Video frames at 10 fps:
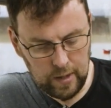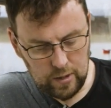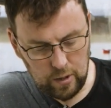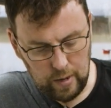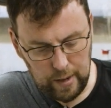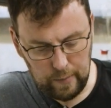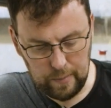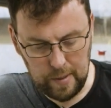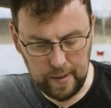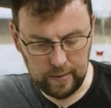So the crown
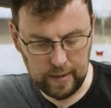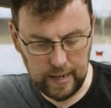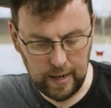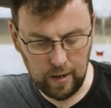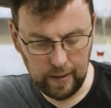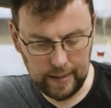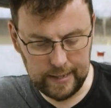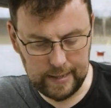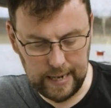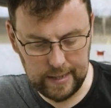wheel will be mounted here.
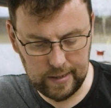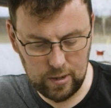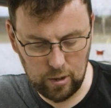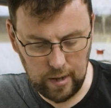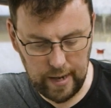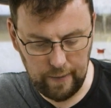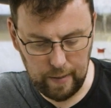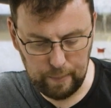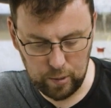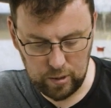It takes the drive
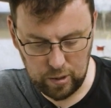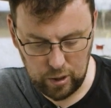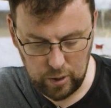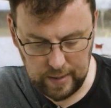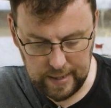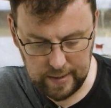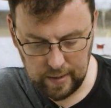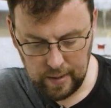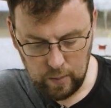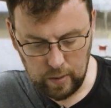and puts it through
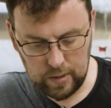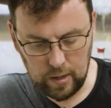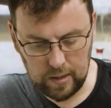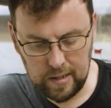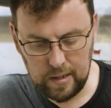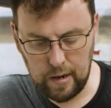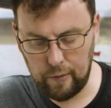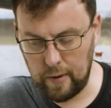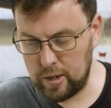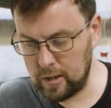this, what's called the
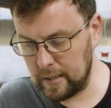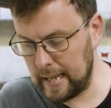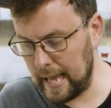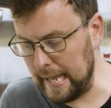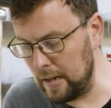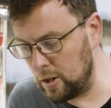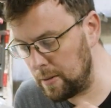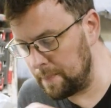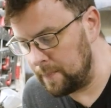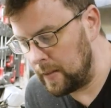differential
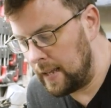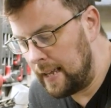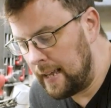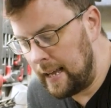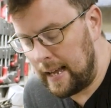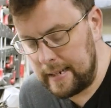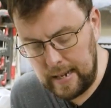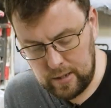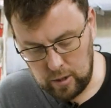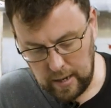cage, and
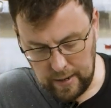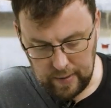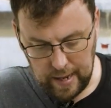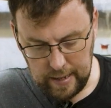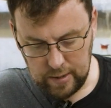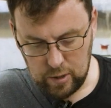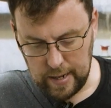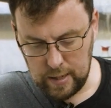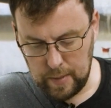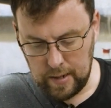that drive then is
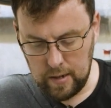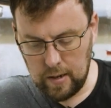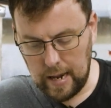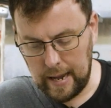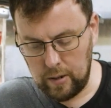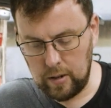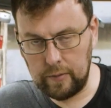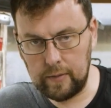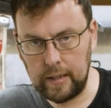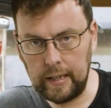transmitted out
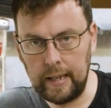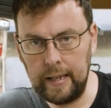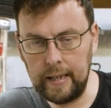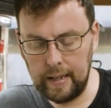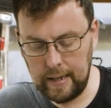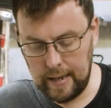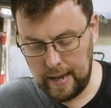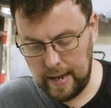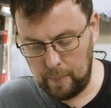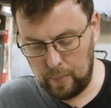of the
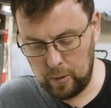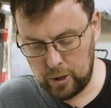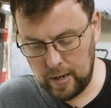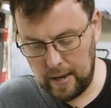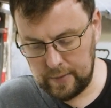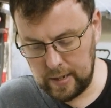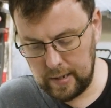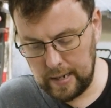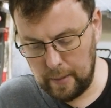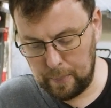output shafts
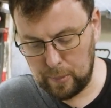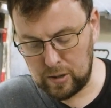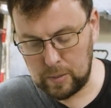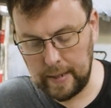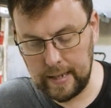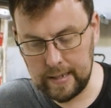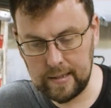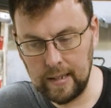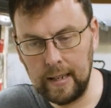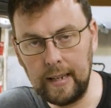here, the output
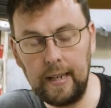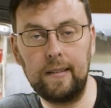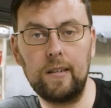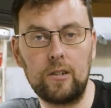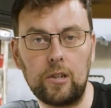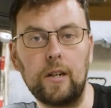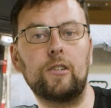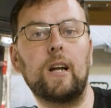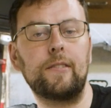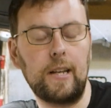spigots, into the
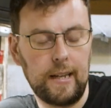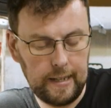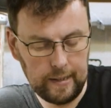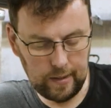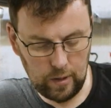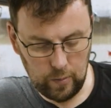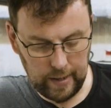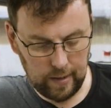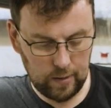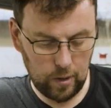drive shafts and into the
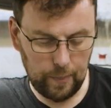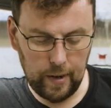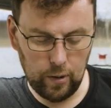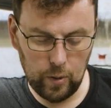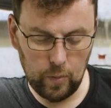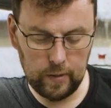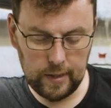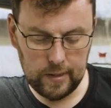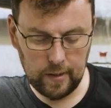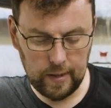wheel. There'd be another one
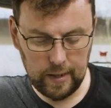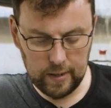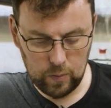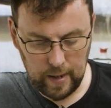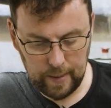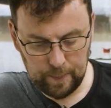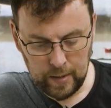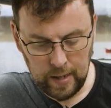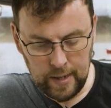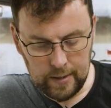this side as well.
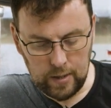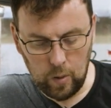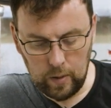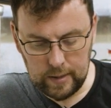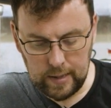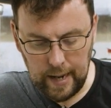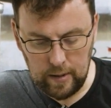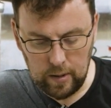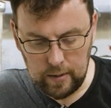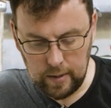So
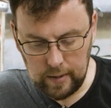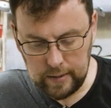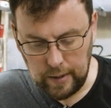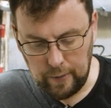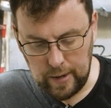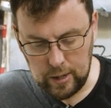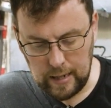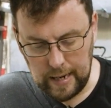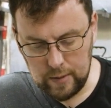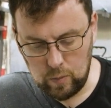standard
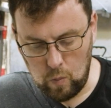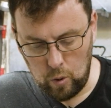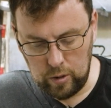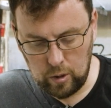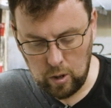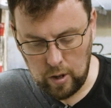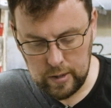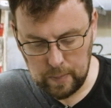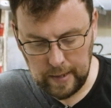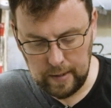differential has one
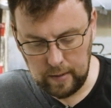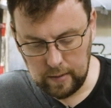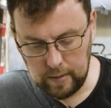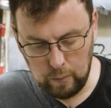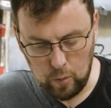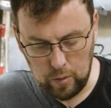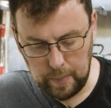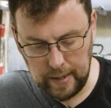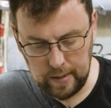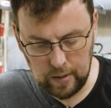cross pin, one
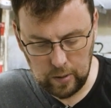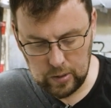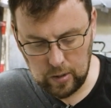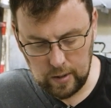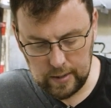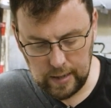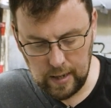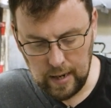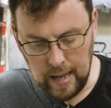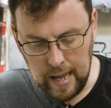pin that goes across
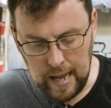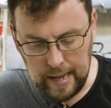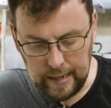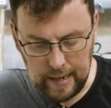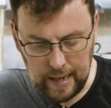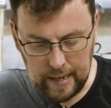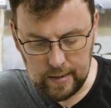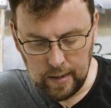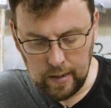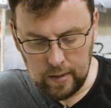here, and it
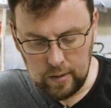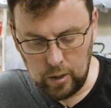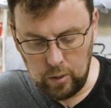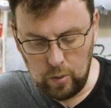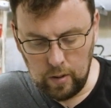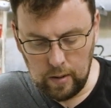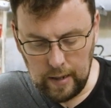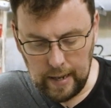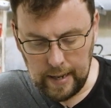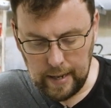has two
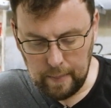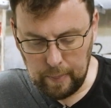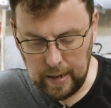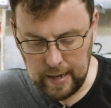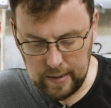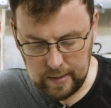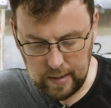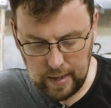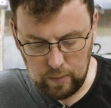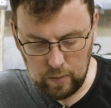planets
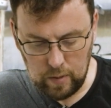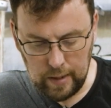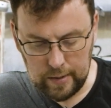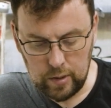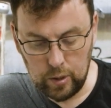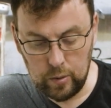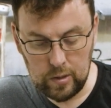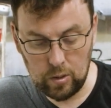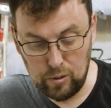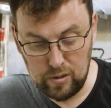and two
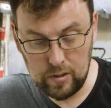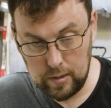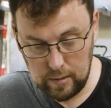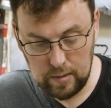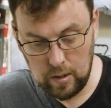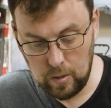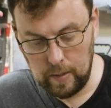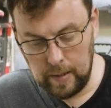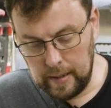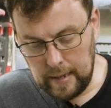suns. So
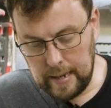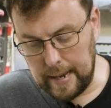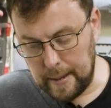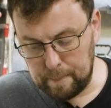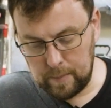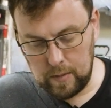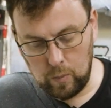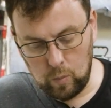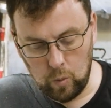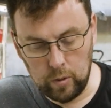
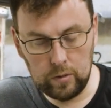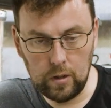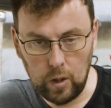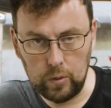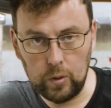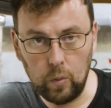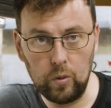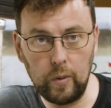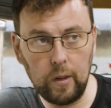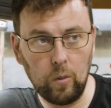one going to
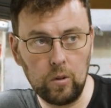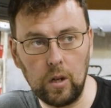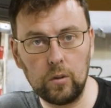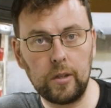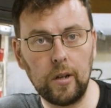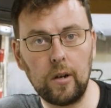one wheel, one going to the